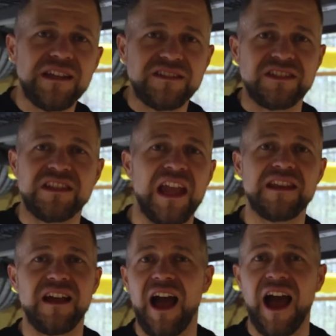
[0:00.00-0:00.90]
at a
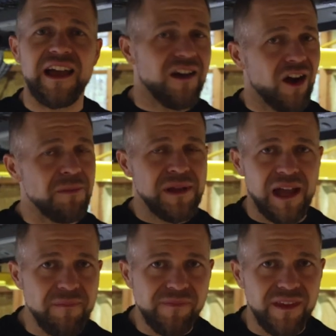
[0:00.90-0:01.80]
sustained high
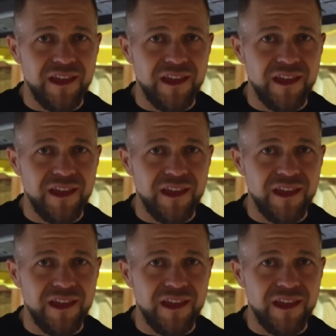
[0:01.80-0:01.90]
RPM